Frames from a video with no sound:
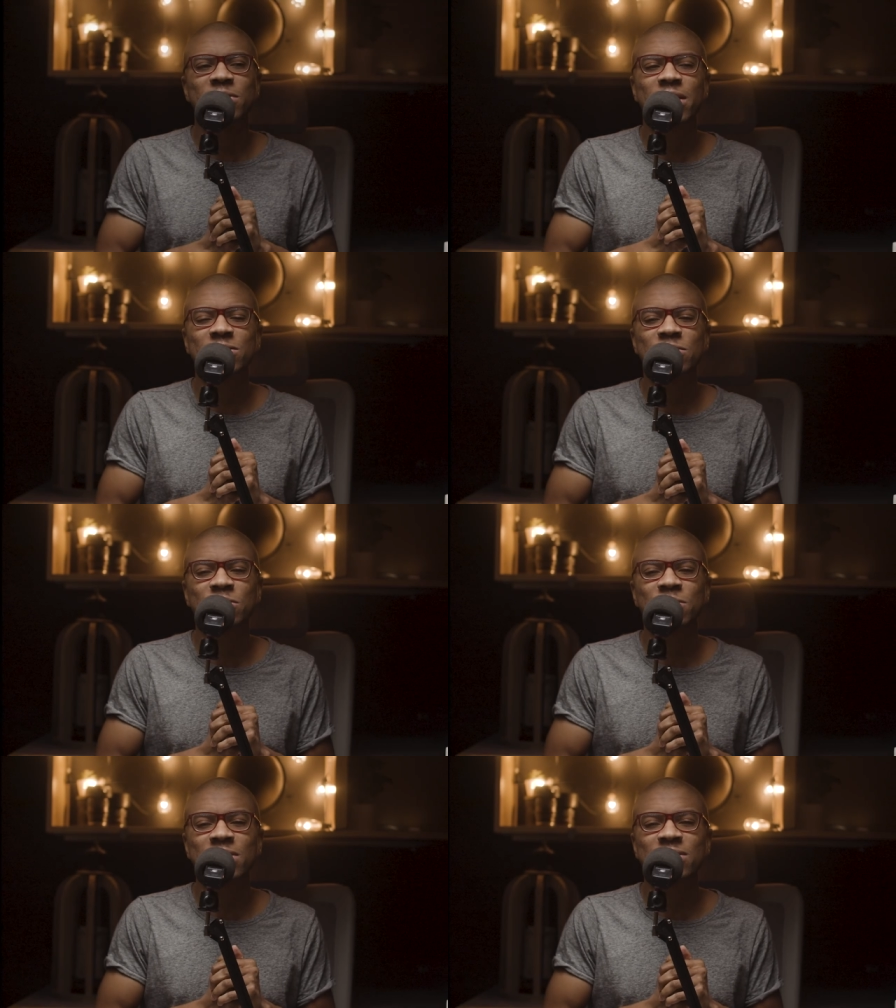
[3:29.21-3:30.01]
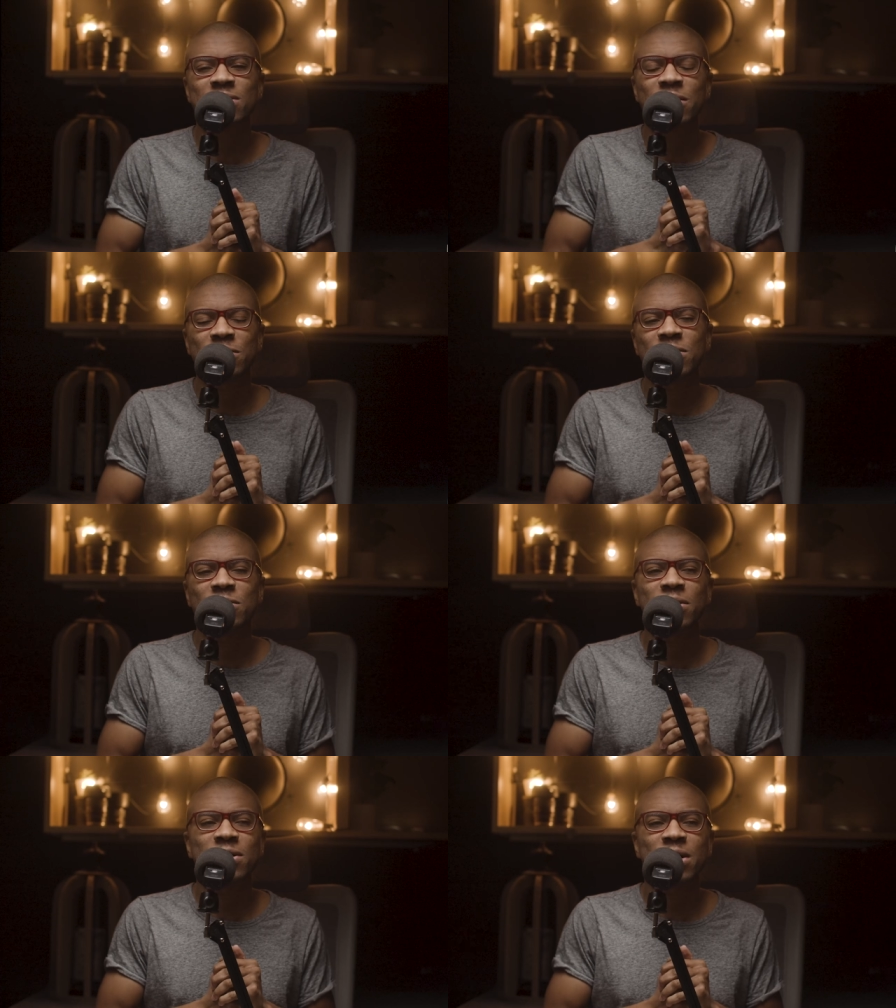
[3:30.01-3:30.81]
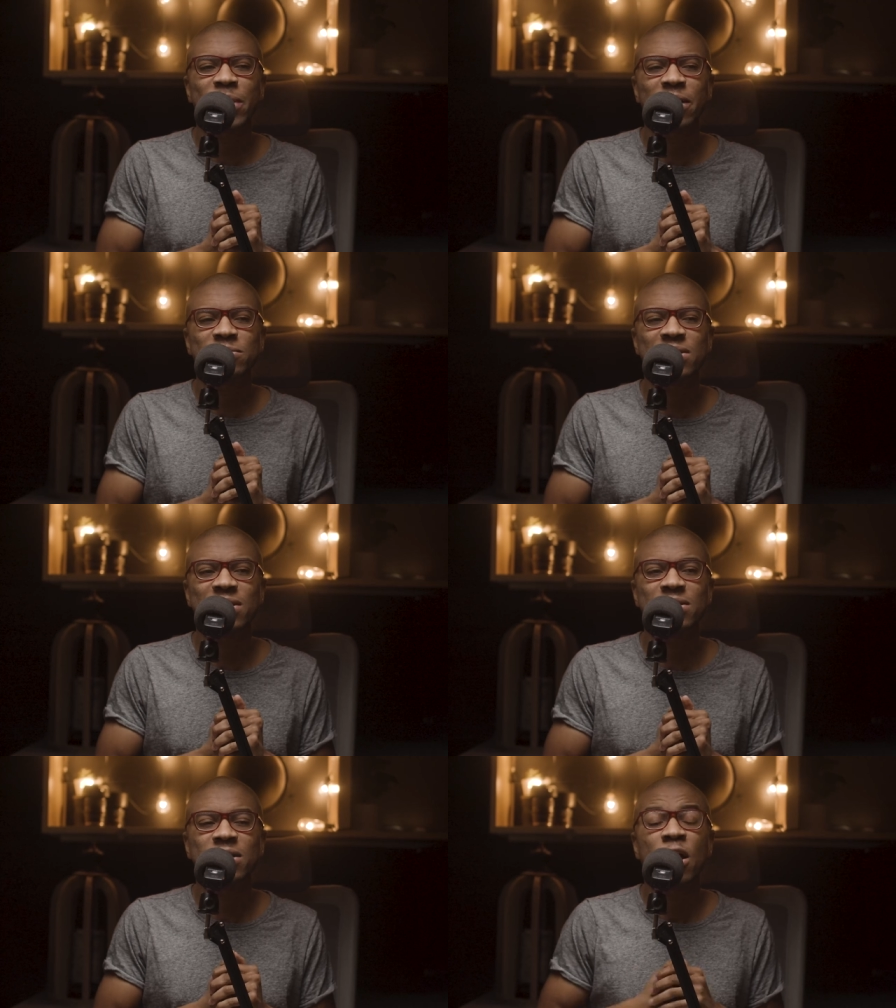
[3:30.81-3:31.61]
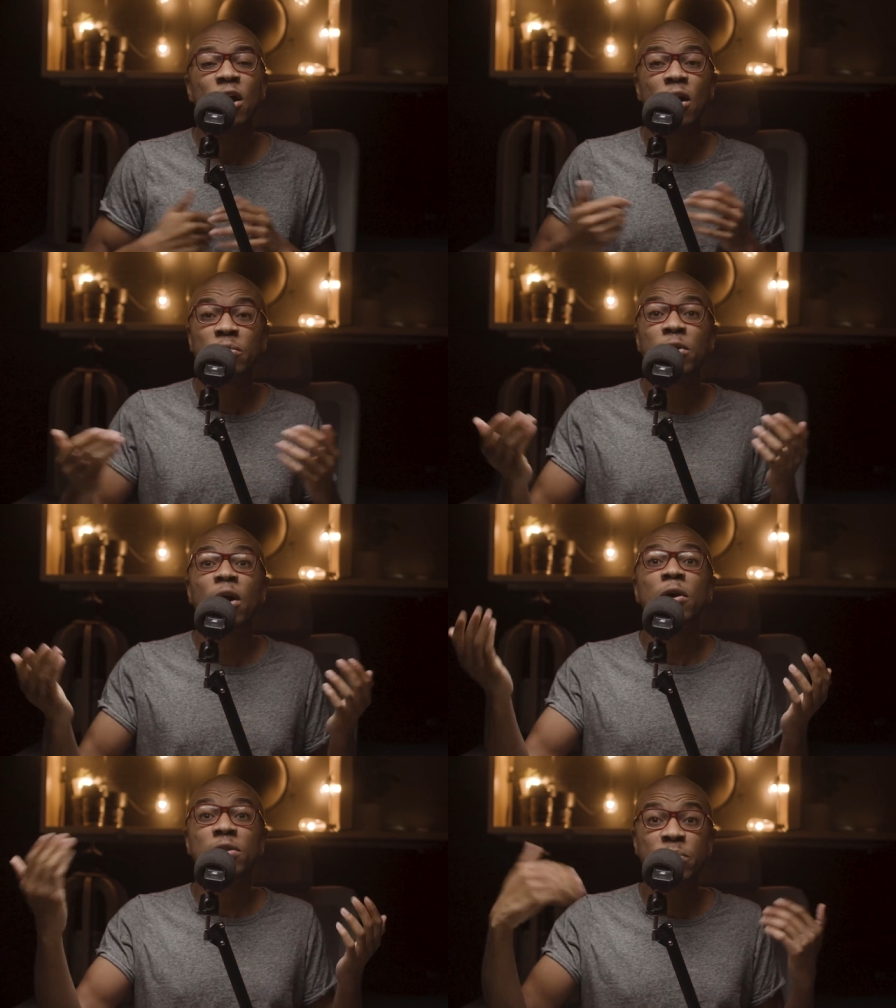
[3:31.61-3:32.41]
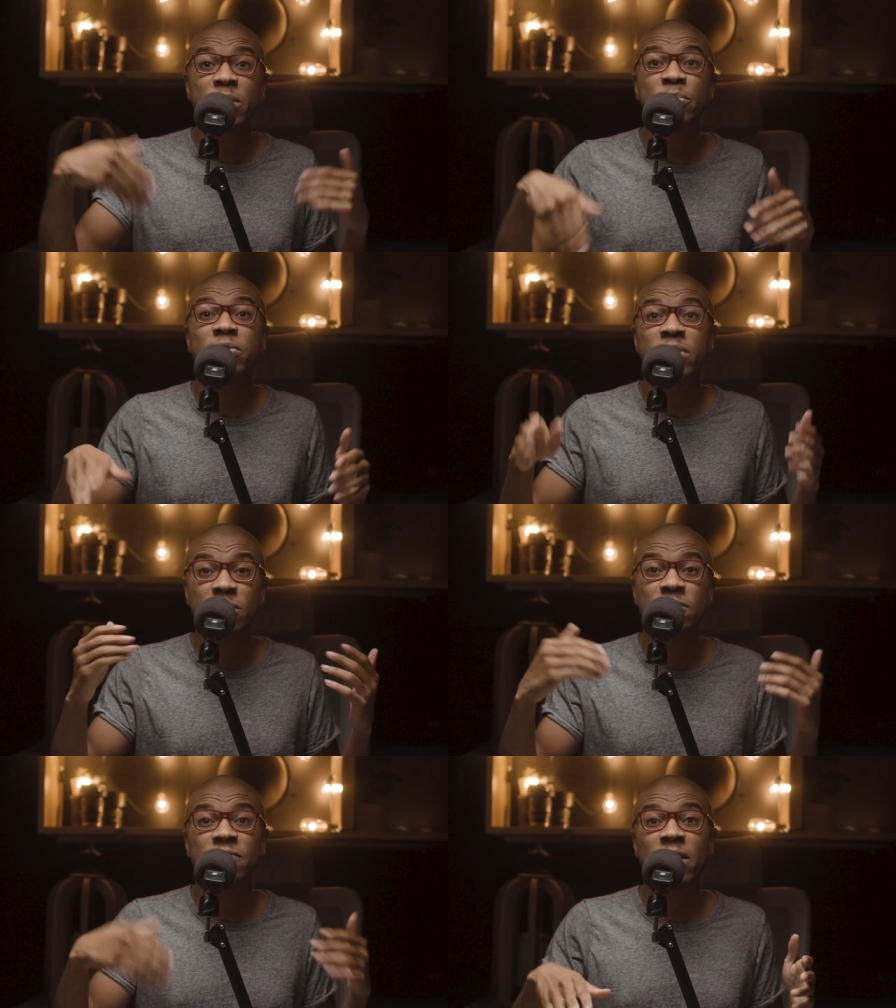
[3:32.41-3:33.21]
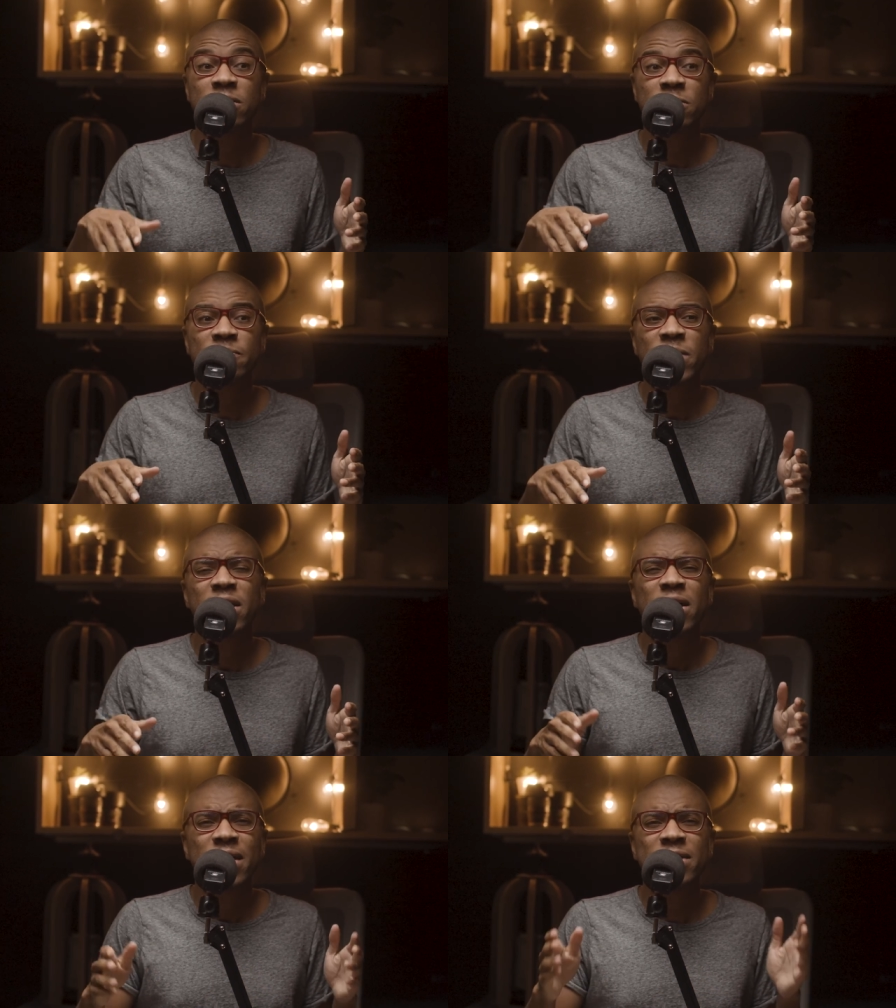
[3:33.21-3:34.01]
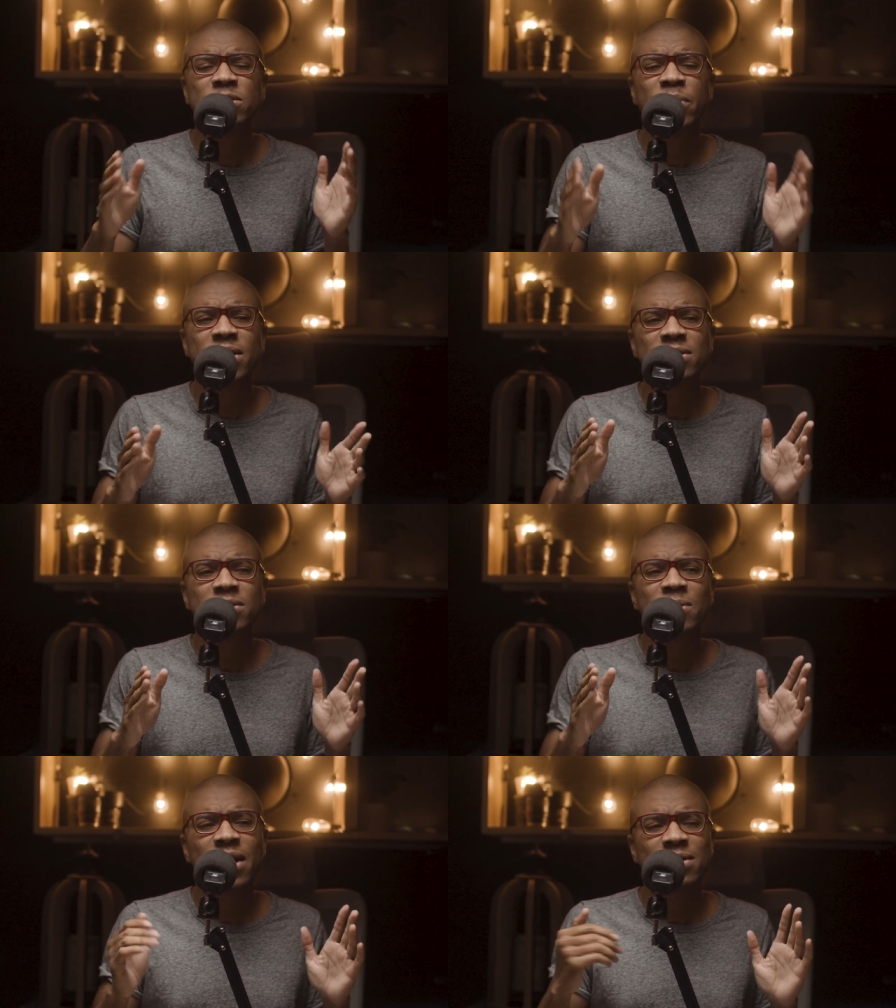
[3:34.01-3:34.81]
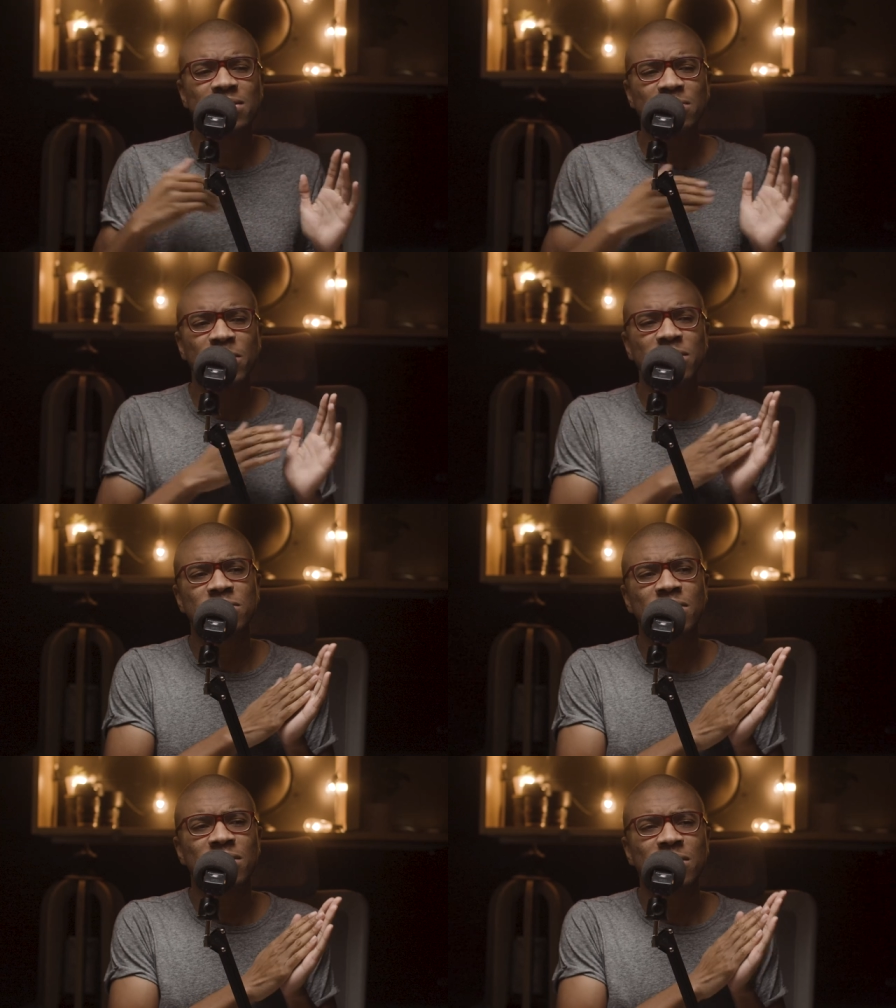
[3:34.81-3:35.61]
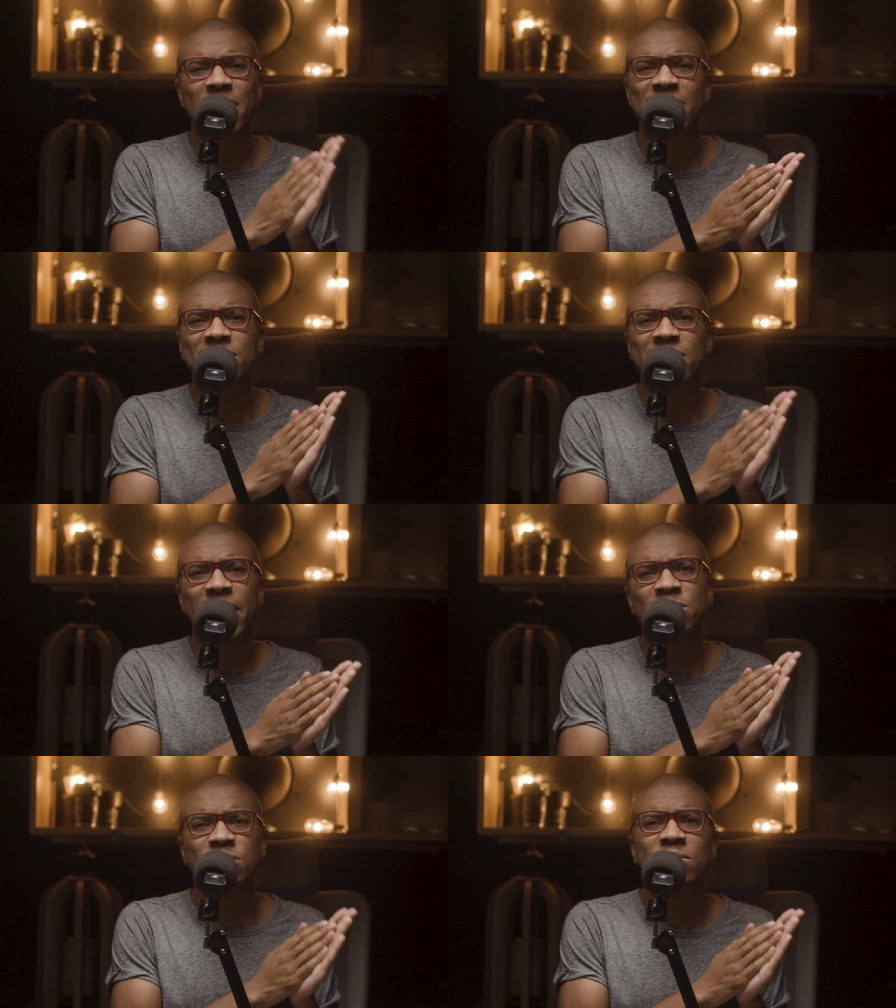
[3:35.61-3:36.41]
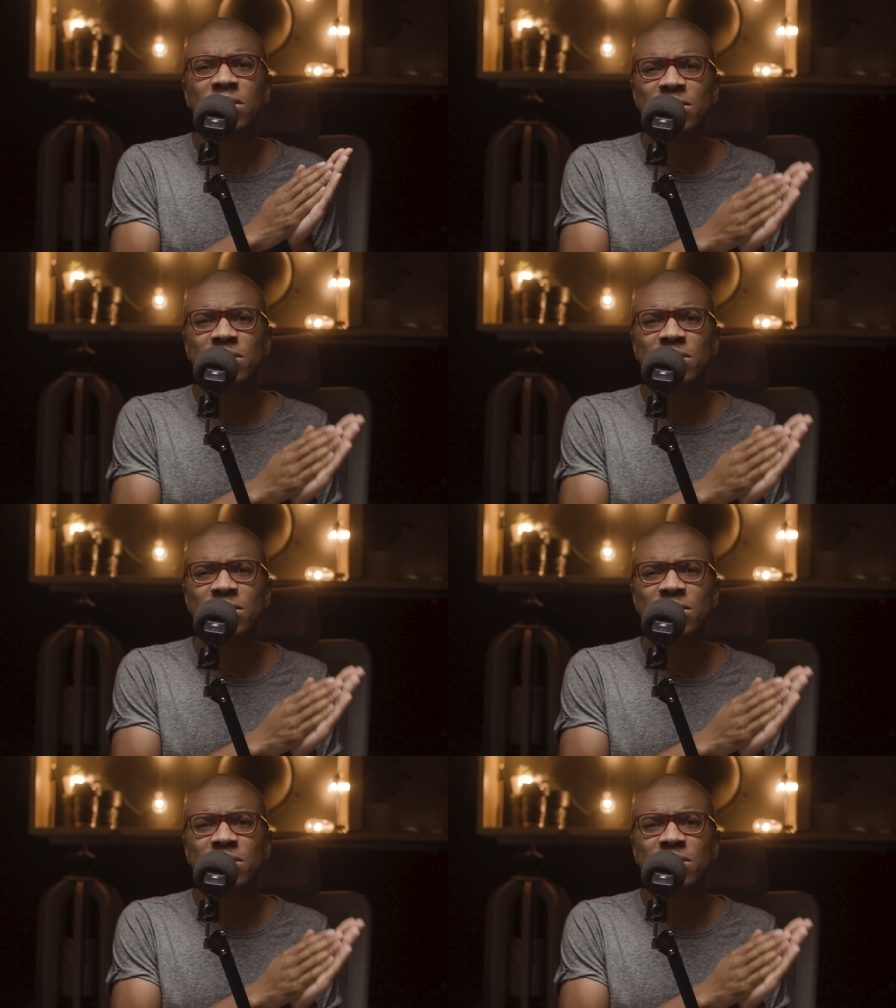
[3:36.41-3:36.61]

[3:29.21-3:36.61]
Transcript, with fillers: to realize too is the longer that you're on Clubhouse is all the people that you follow, it's best to actually make sure that they're kind of aligned with your